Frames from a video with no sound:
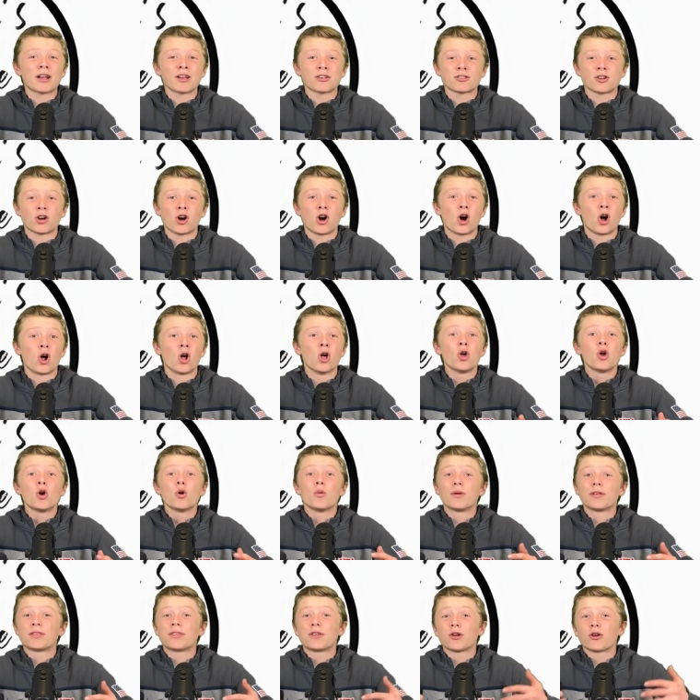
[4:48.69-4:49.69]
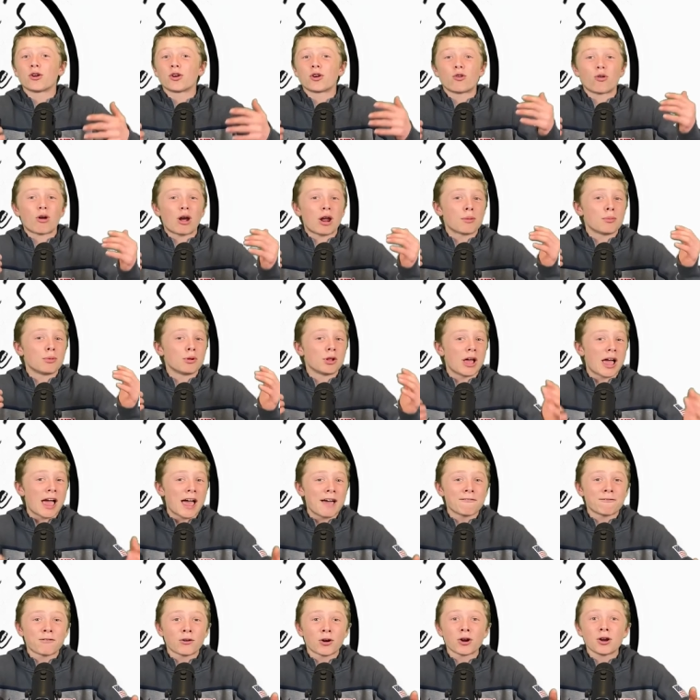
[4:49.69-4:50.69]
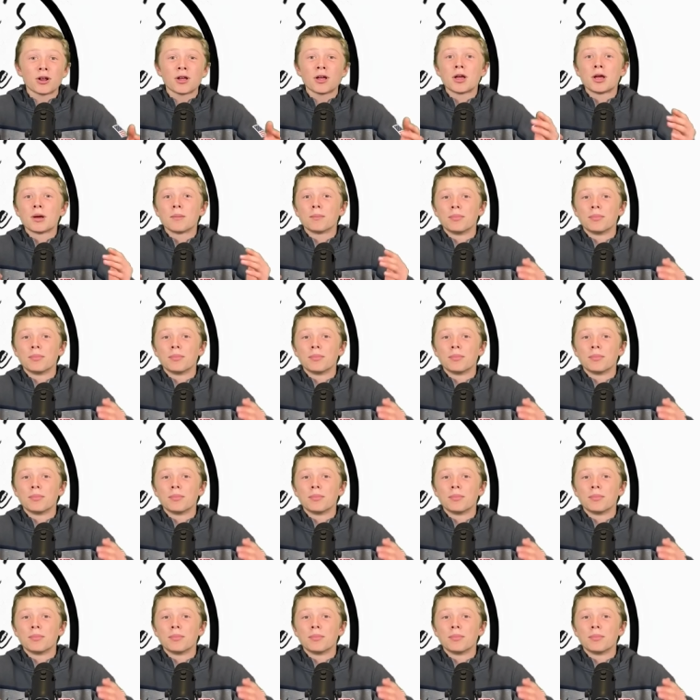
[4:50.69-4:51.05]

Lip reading: us all with your incredible effort,